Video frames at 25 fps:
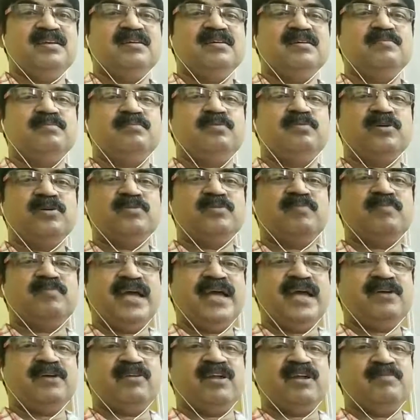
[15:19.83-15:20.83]
Both
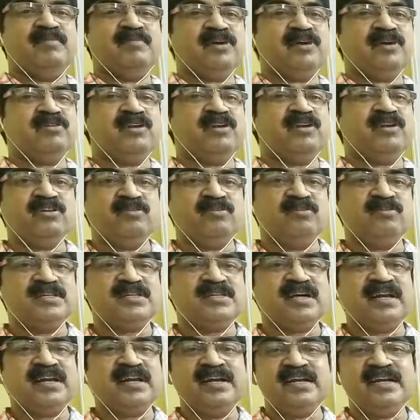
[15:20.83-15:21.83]
micro and macroeconomics
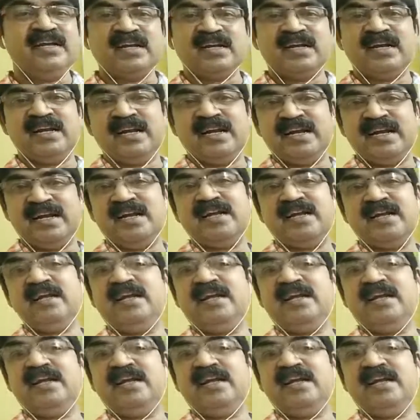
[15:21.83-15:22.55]
are interconnected,